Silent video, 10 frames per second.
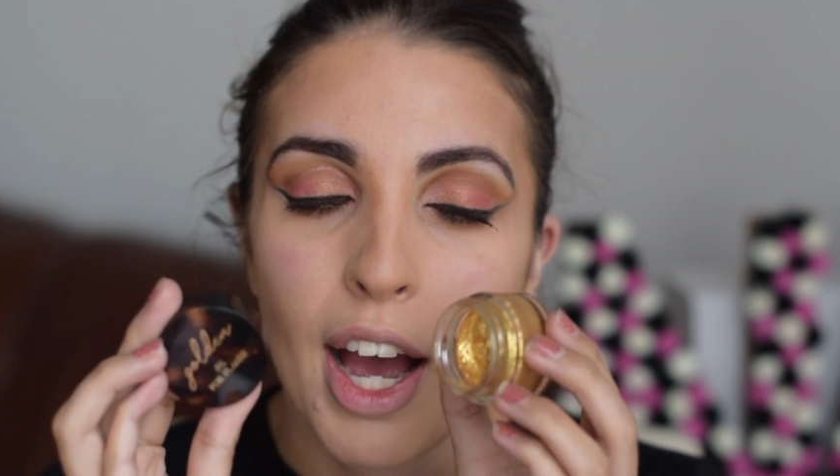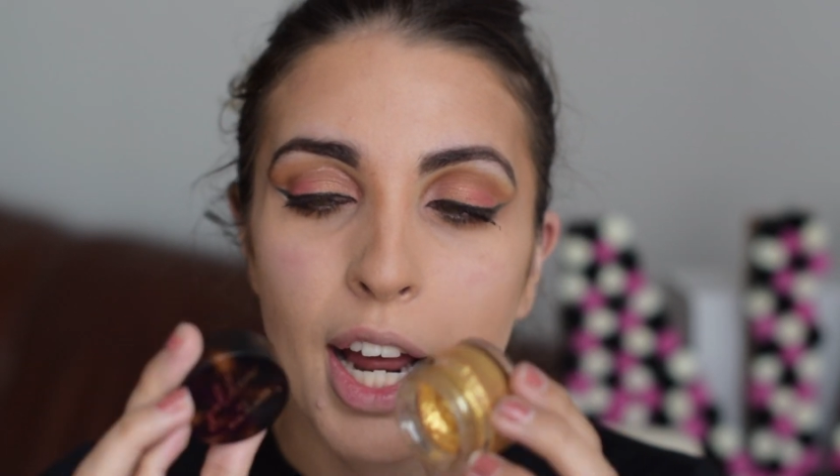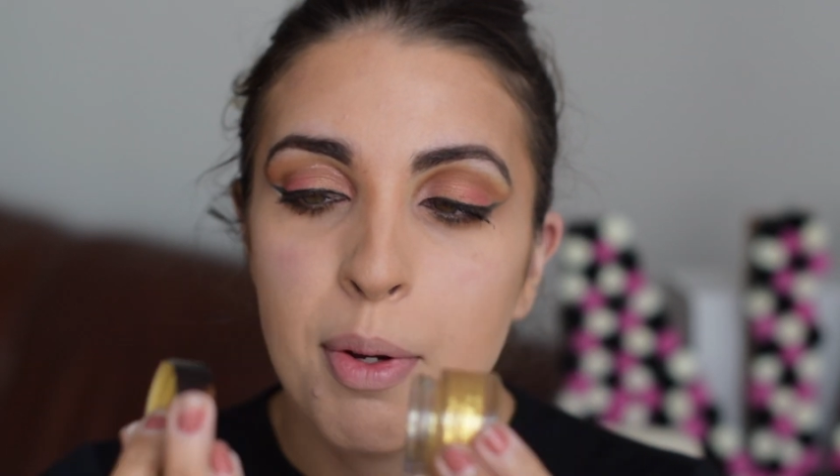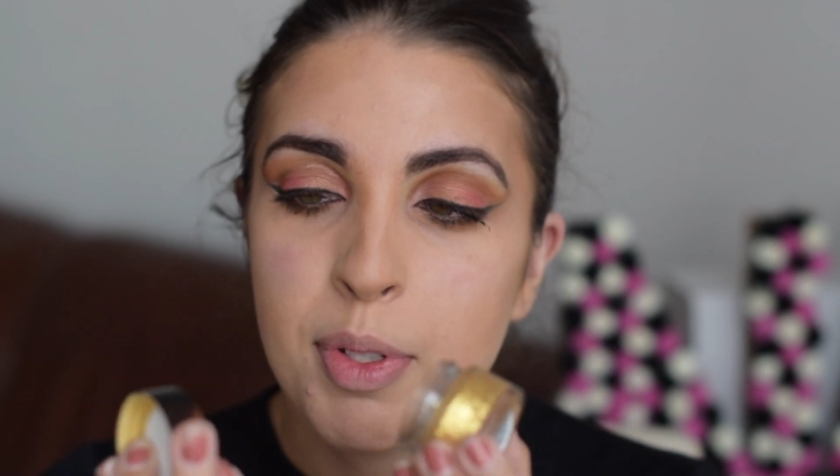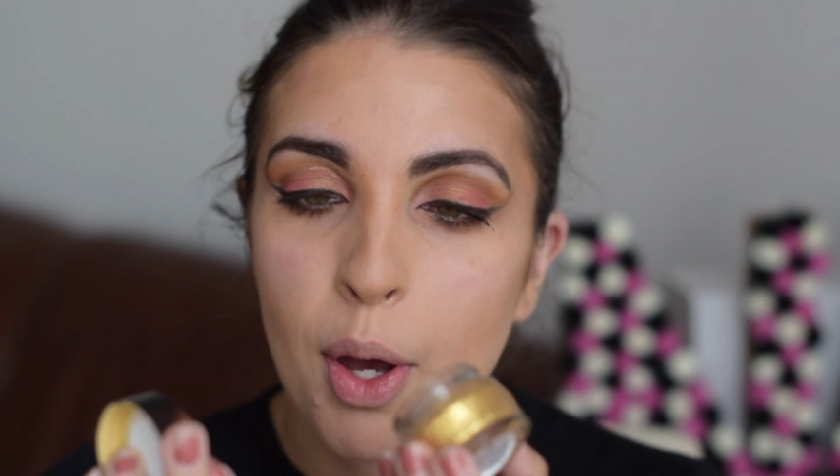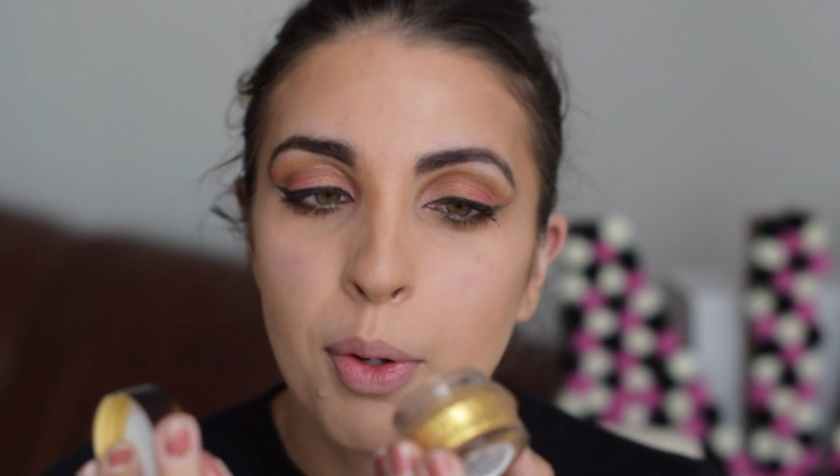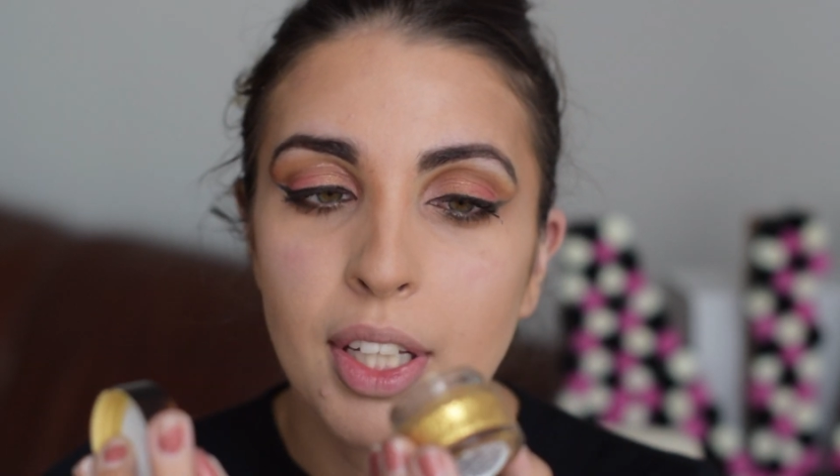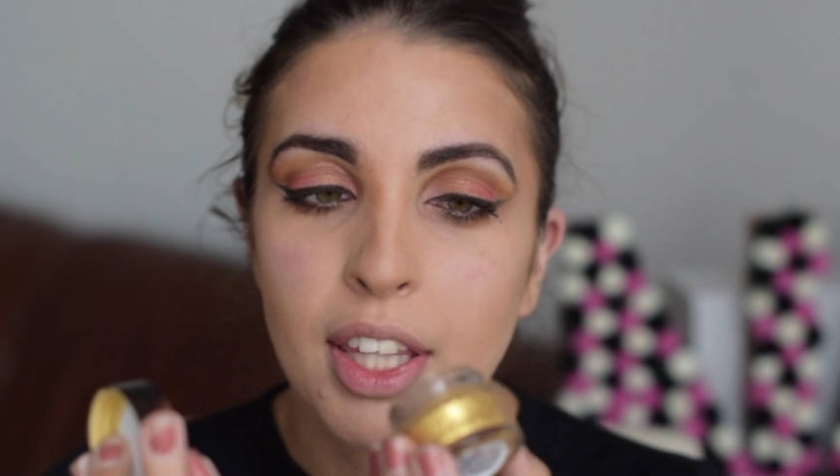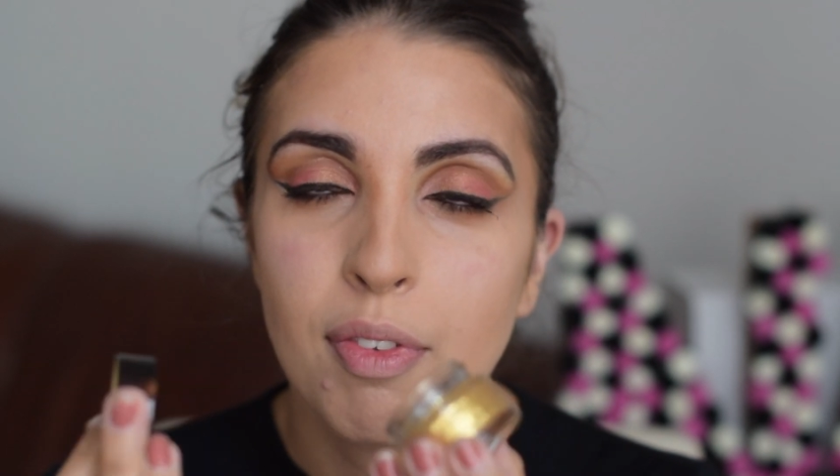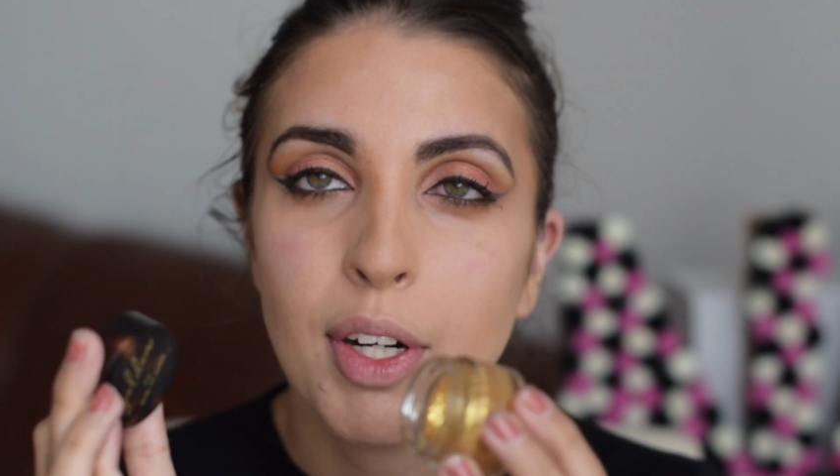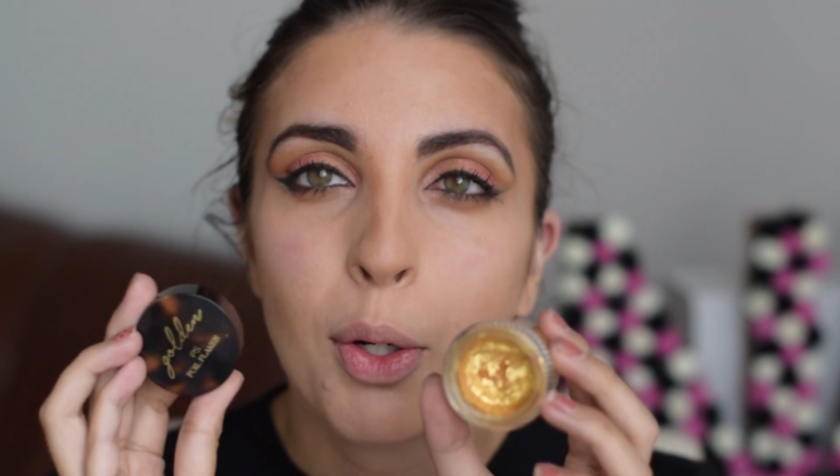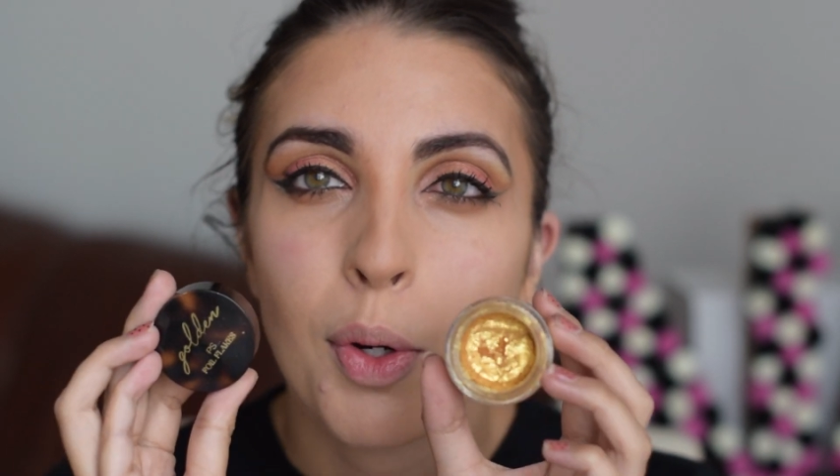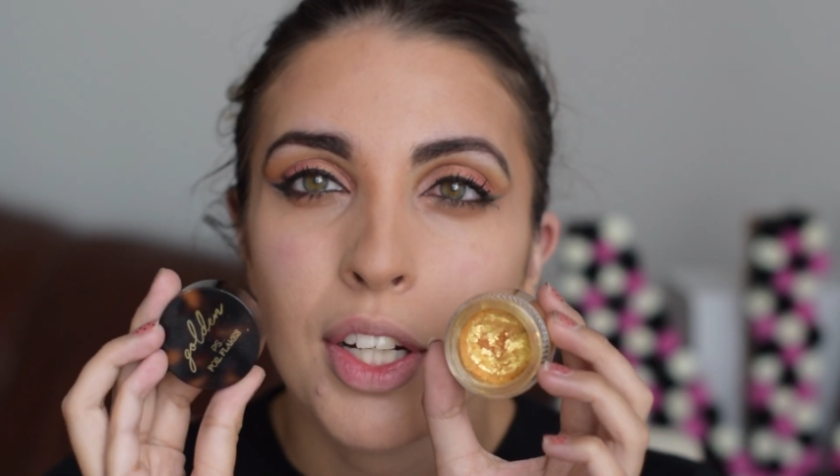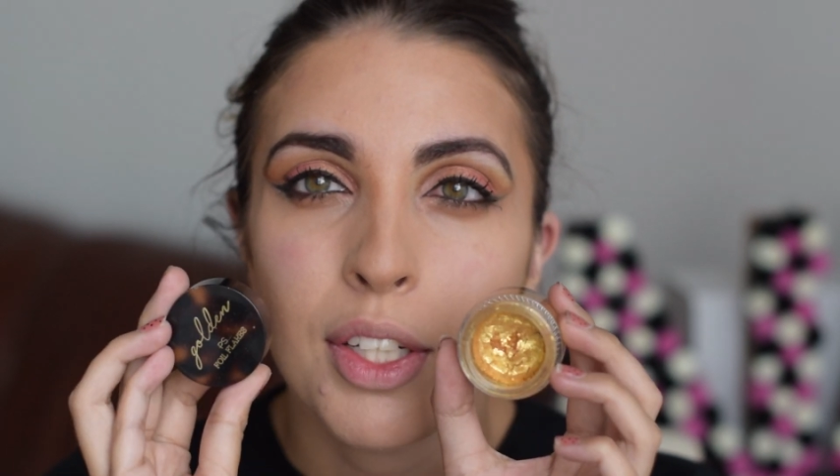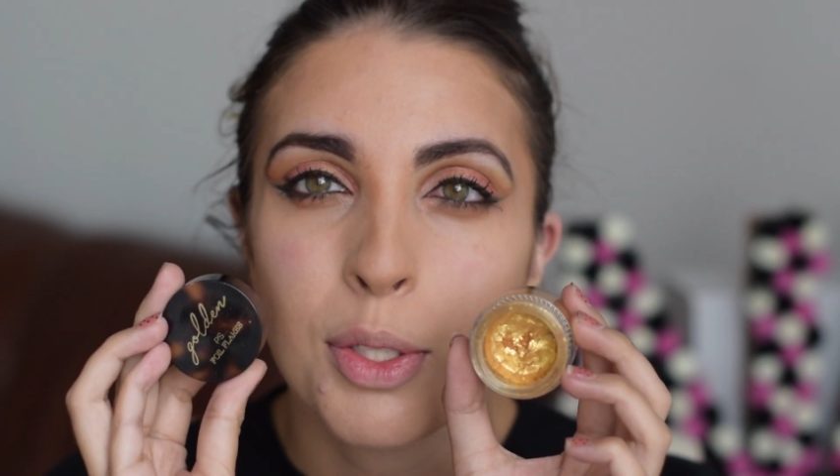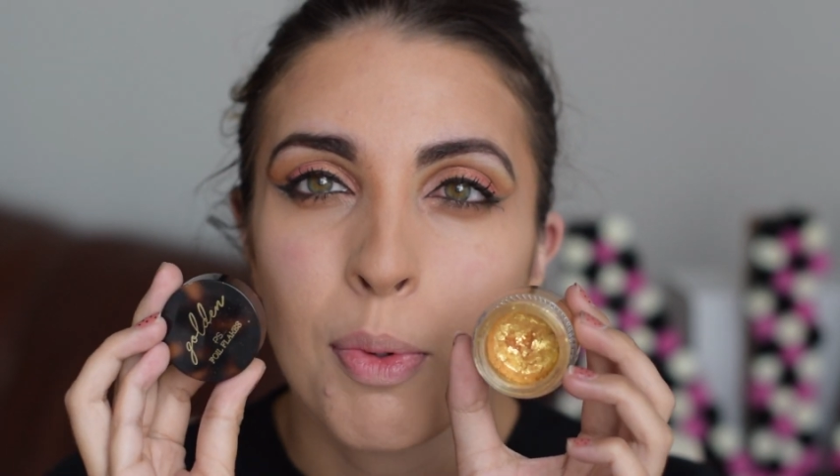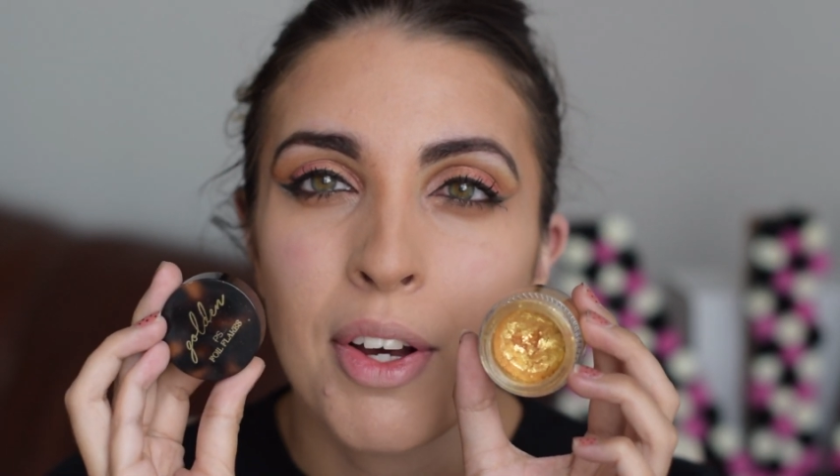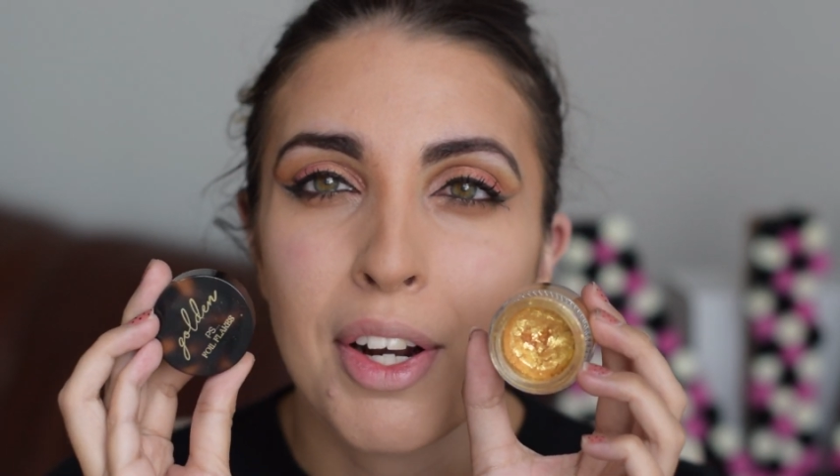and it was only £3 as well,